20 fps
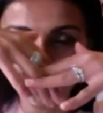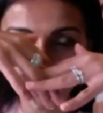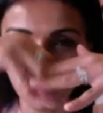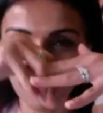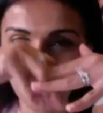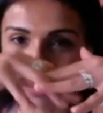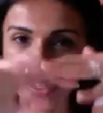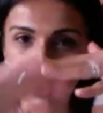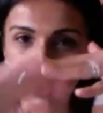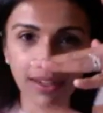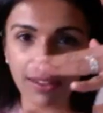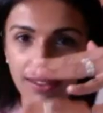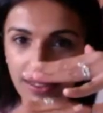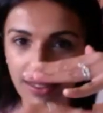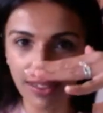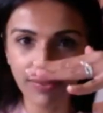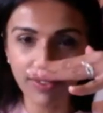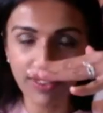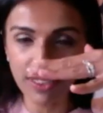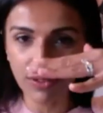the target,
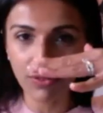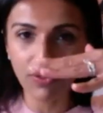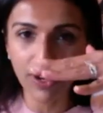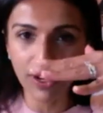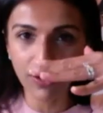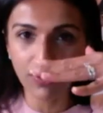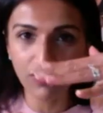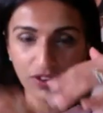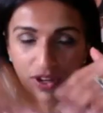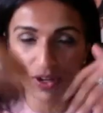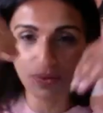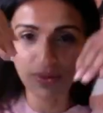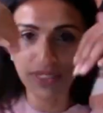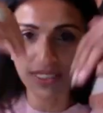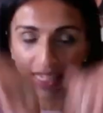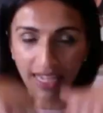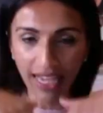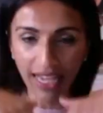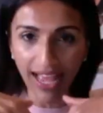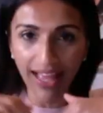delivers the radio
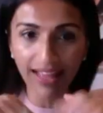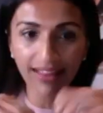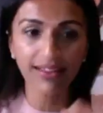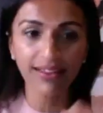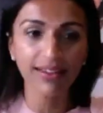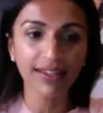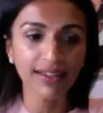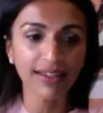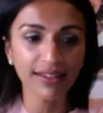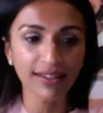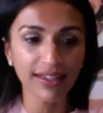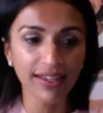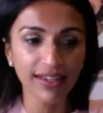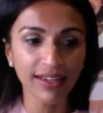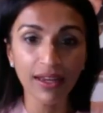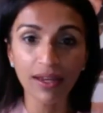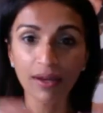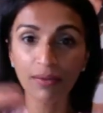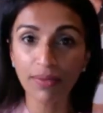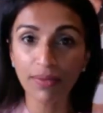frequency and the needling.
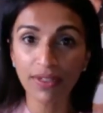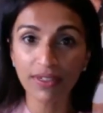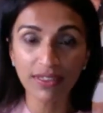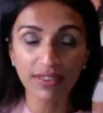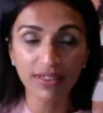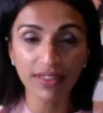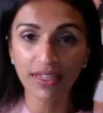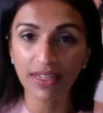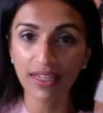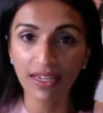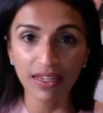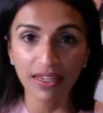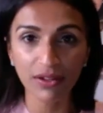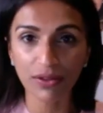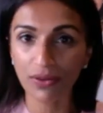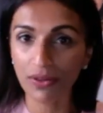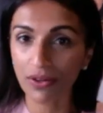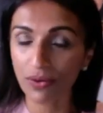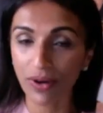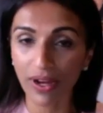Because of the heat,
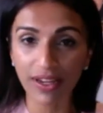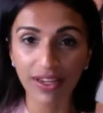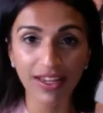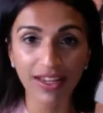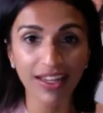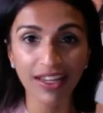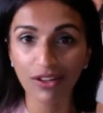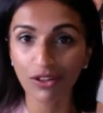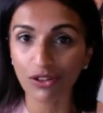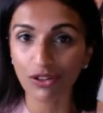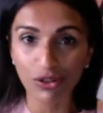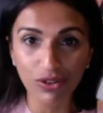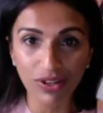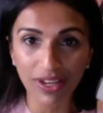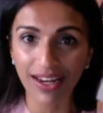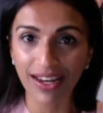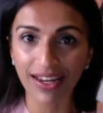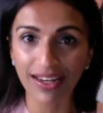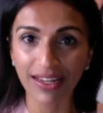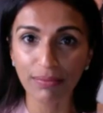you coagulate, you don't
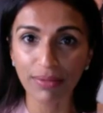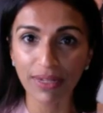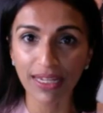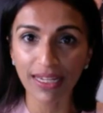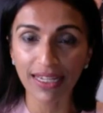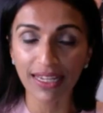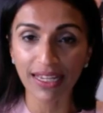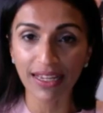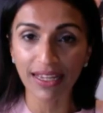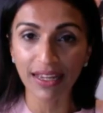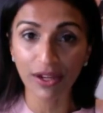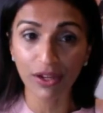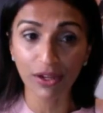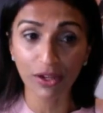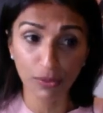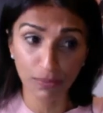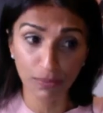get any bleeding. Your